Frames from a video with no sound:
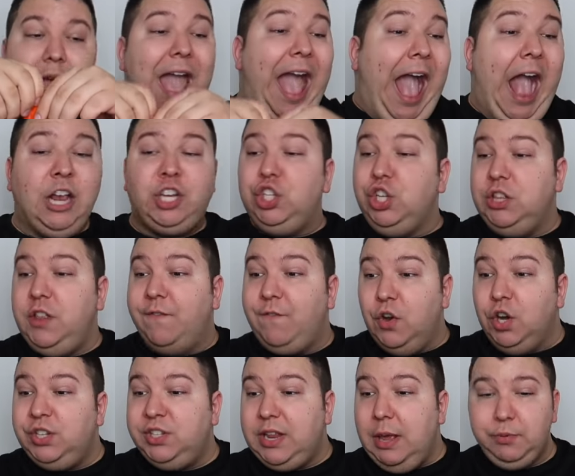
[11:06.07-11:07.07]
Actually, the
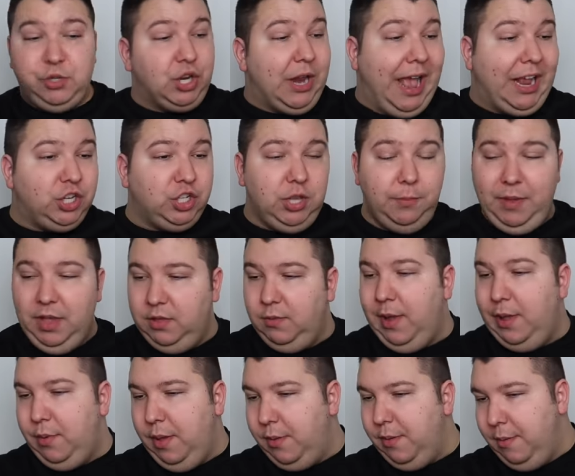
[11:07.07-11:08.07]
first step should actually be,
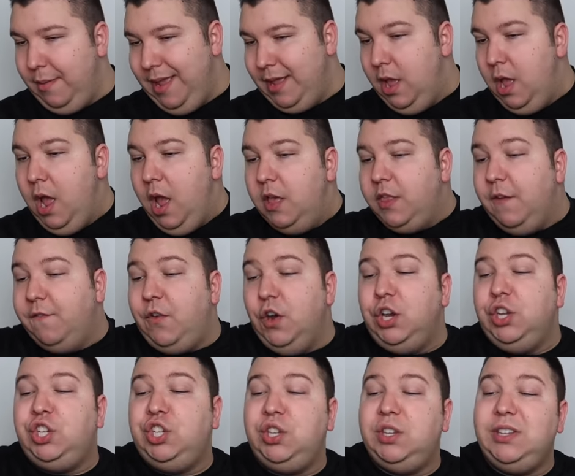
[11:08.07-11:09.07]
wait. The
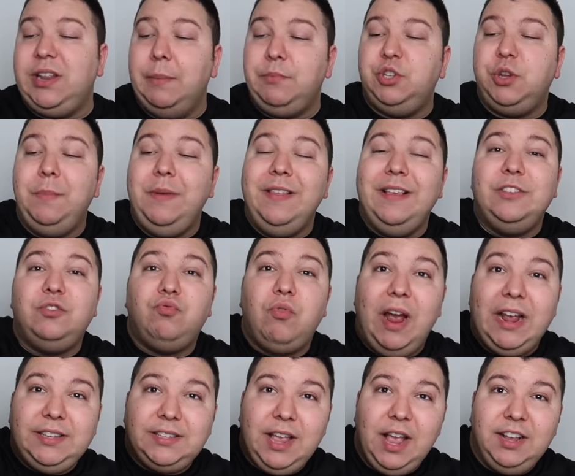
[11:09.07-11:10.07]
first step should be these
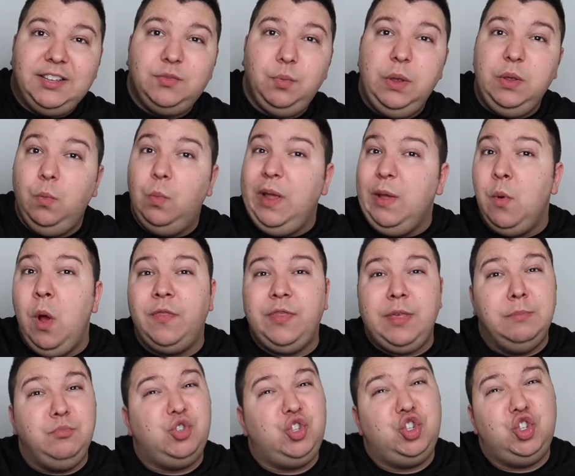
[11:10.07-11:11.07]
rice cakes. We want
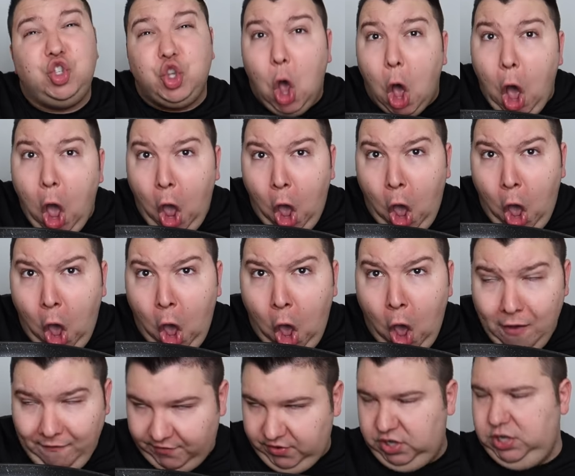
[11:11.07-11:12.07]
them
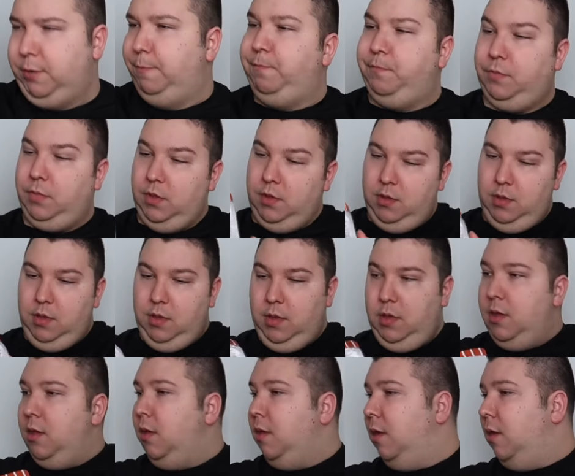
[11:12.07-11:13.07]
soft. Yeah, try some
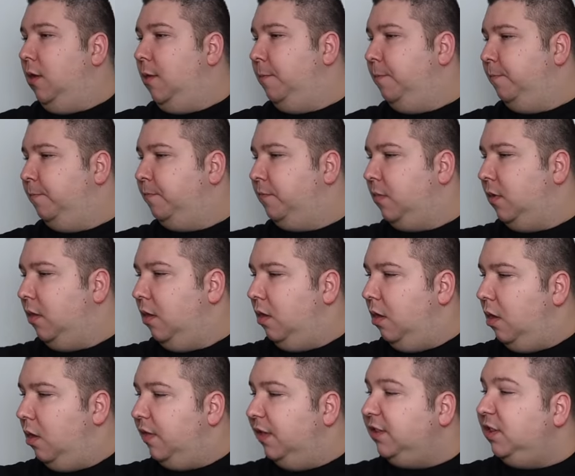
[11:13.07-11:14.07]
real cheese from Walmart.
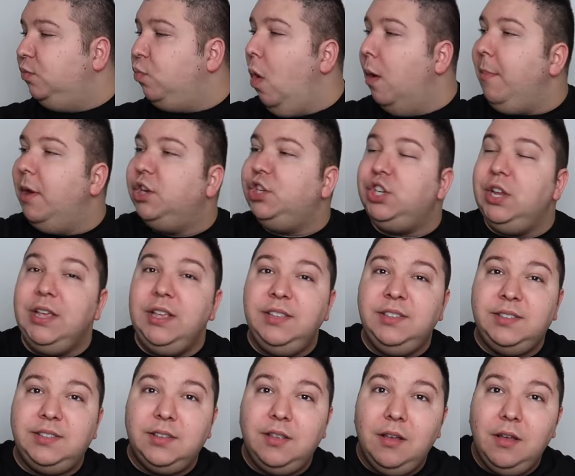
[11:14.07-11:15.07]
This is Walmart
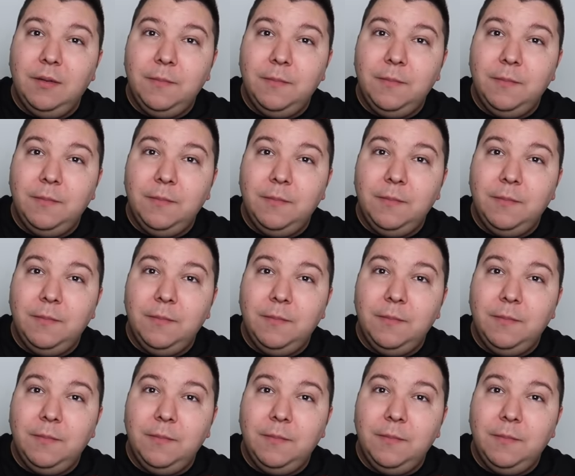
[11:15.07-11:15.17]
cheese?